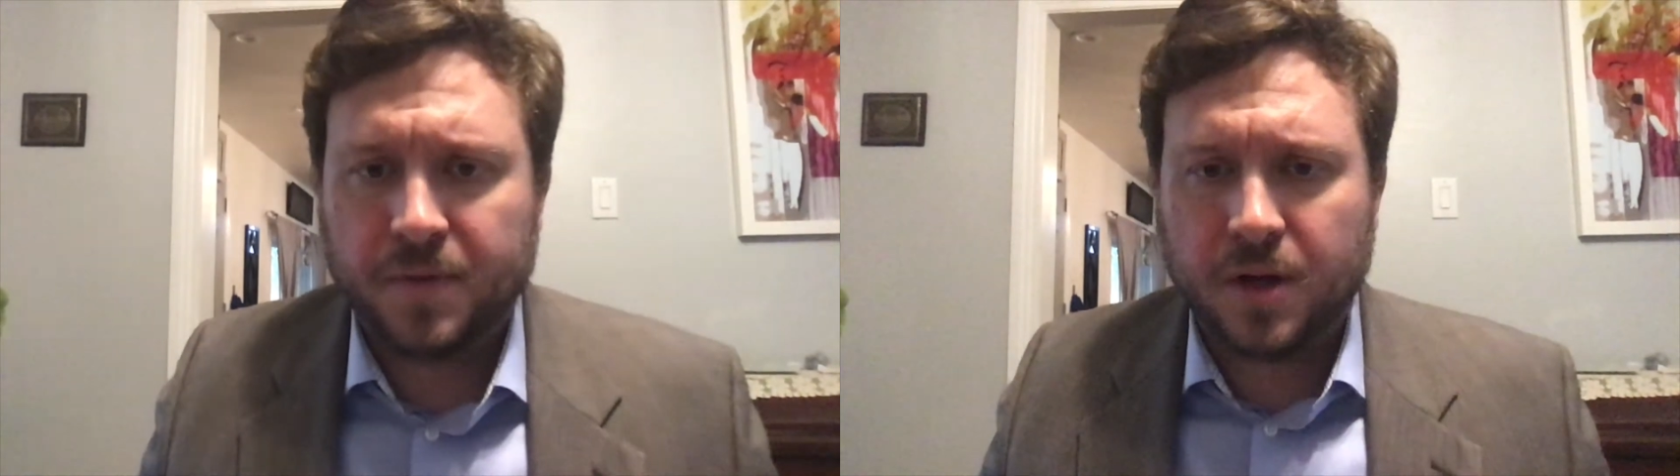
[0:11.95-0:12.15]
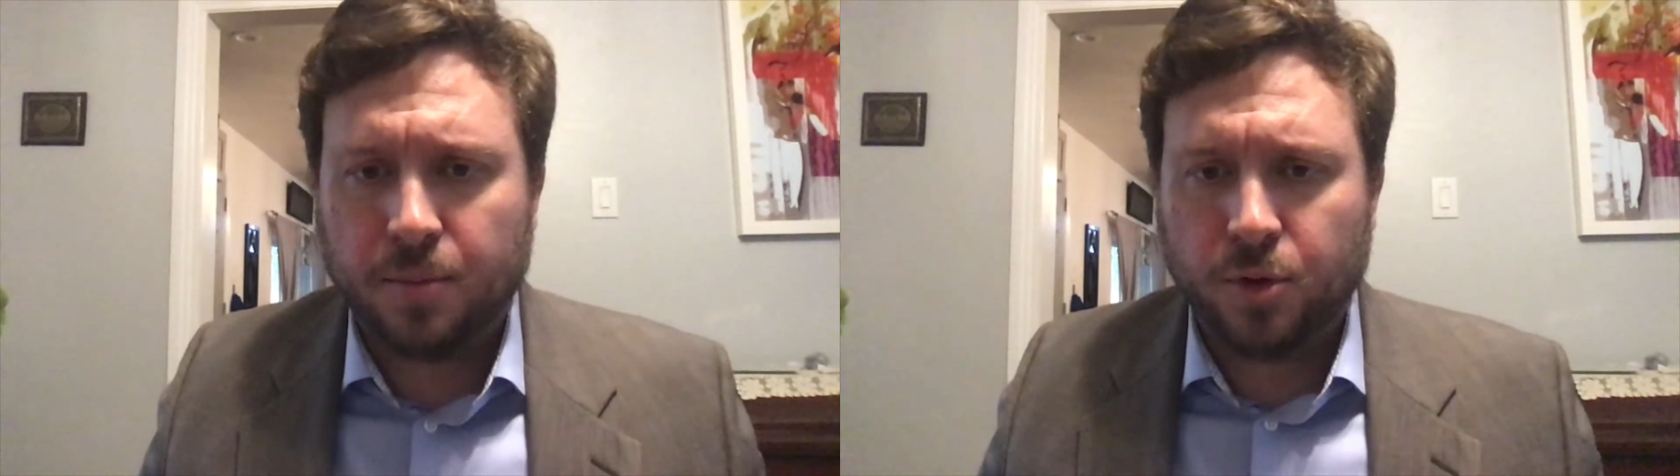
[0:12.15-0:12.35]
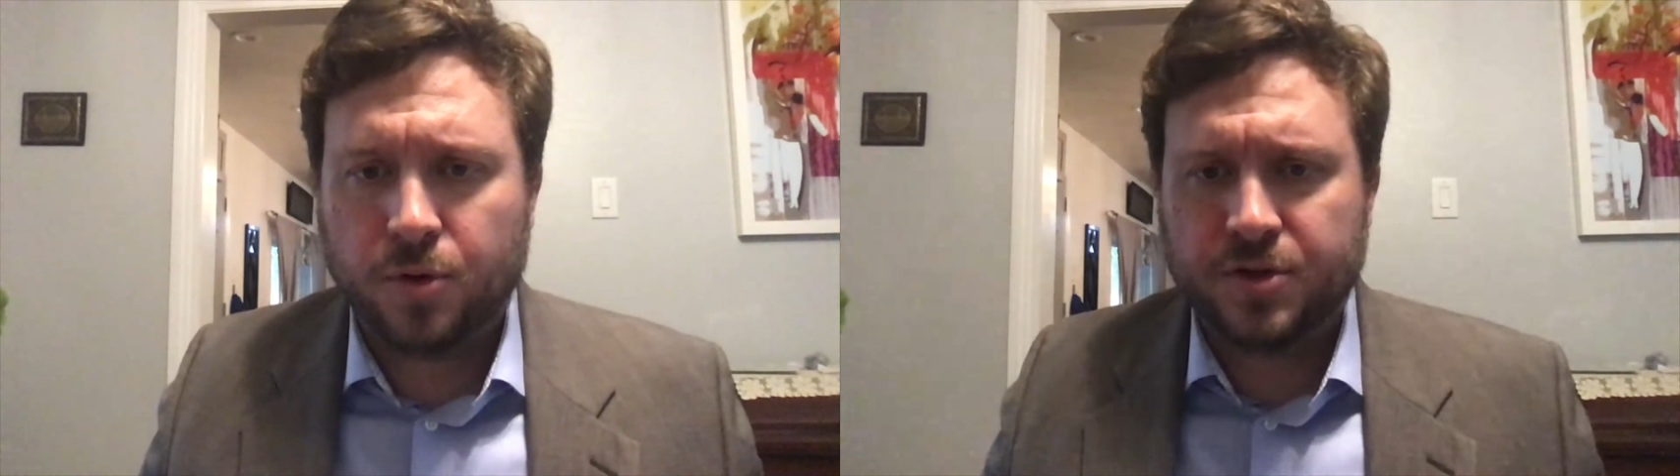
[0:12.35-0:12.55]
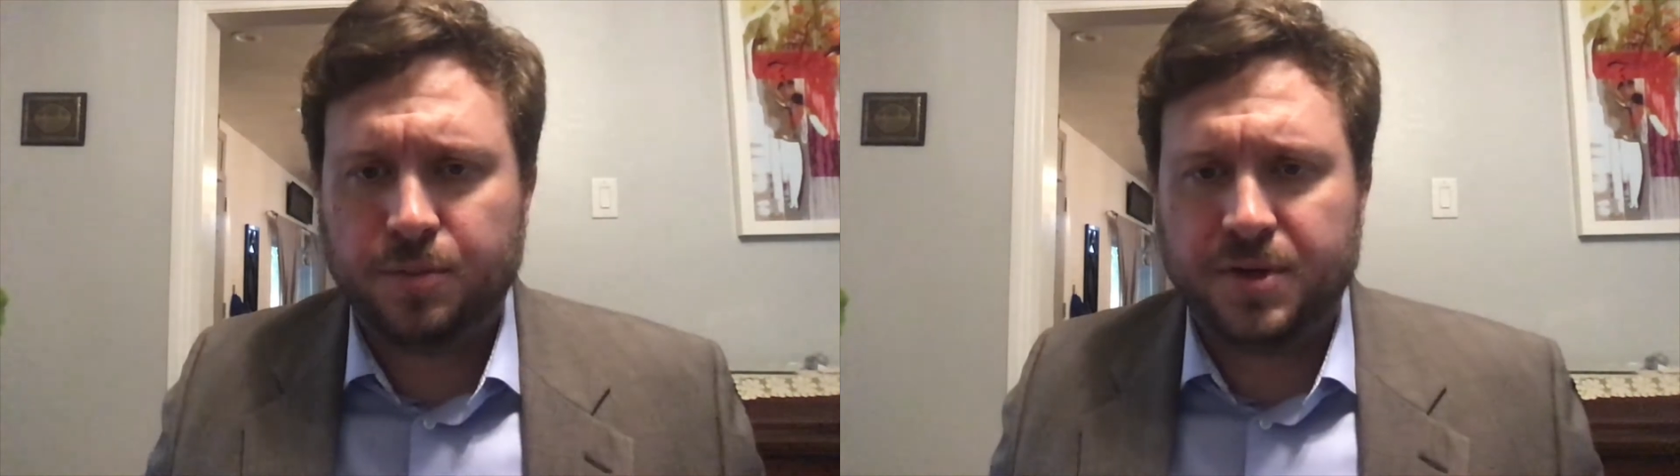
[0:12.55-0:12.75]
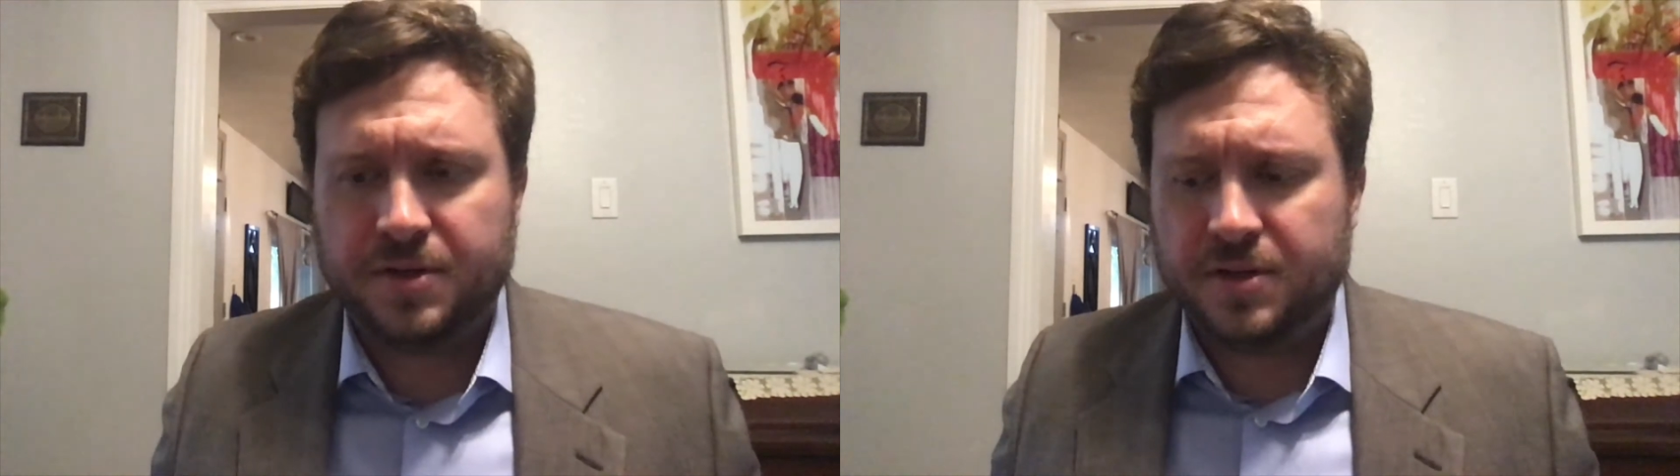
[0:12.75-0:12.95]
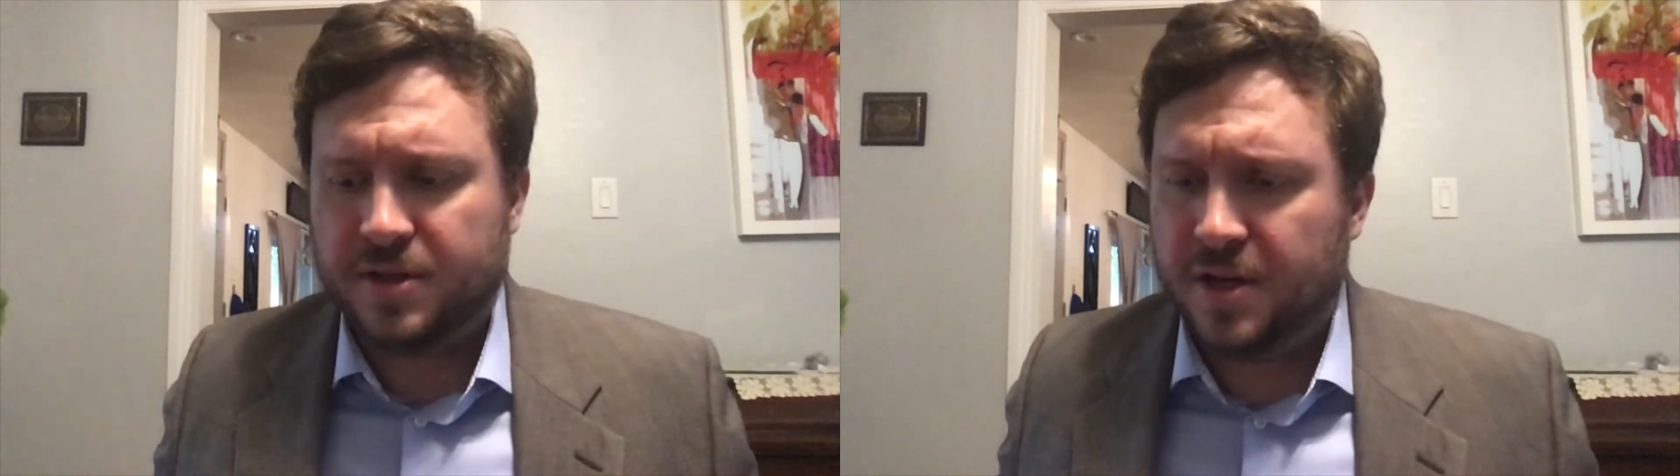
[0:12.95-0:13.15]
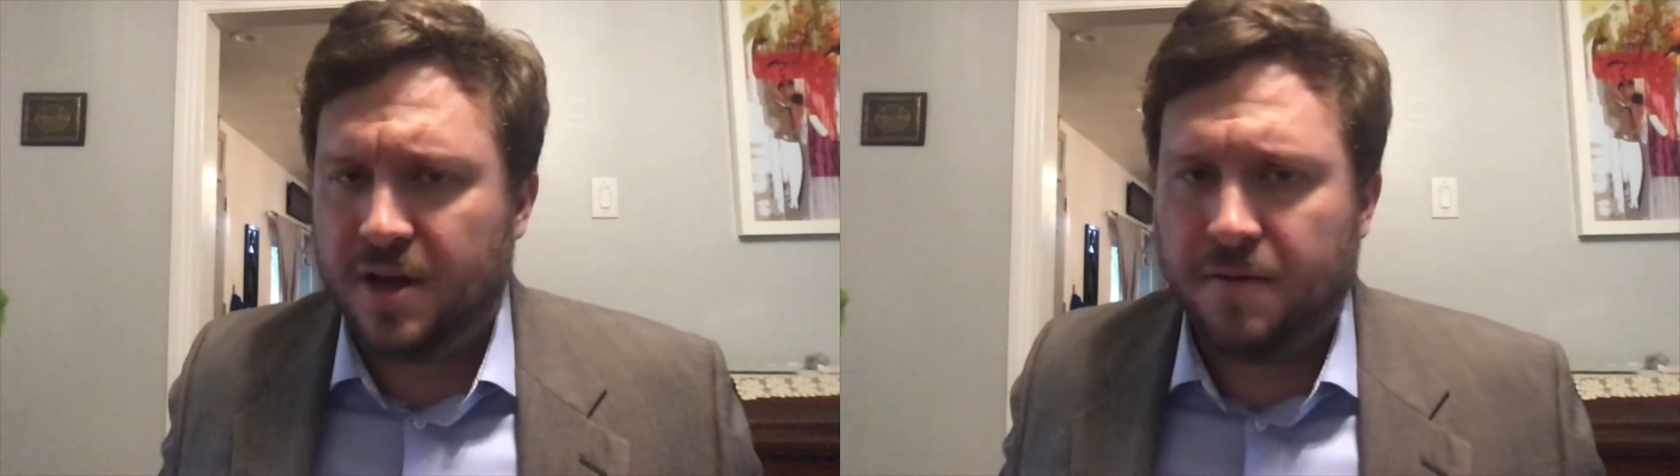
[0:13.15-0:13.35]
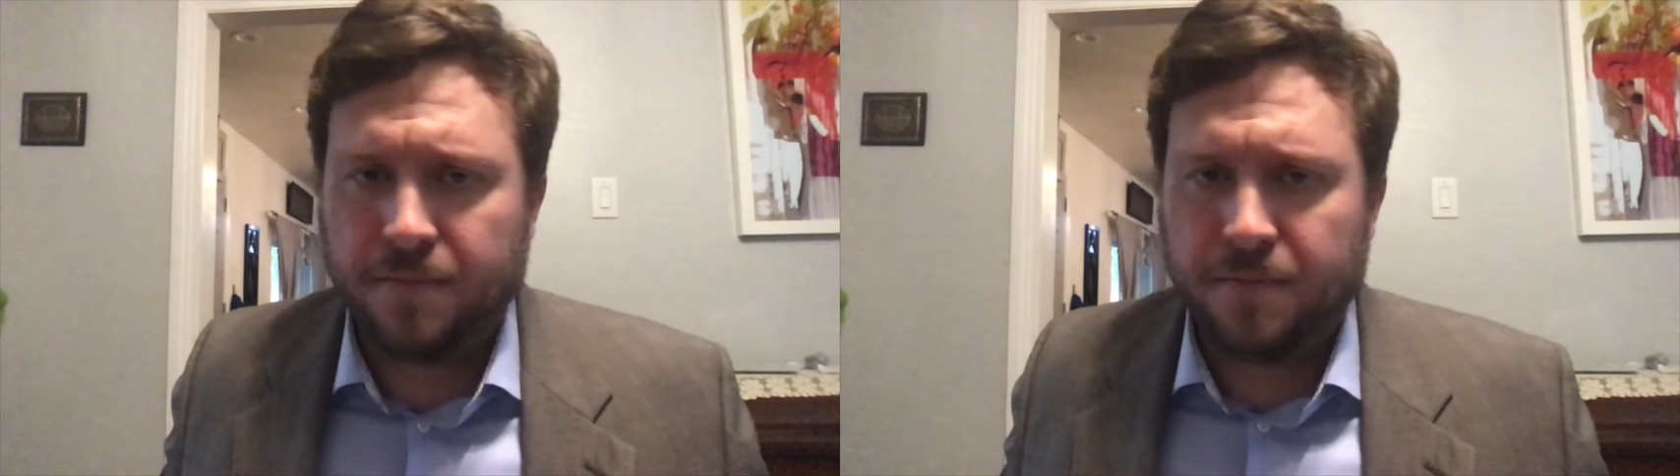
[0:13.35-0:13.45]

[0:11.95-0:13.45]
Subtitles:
Couple orders of business today.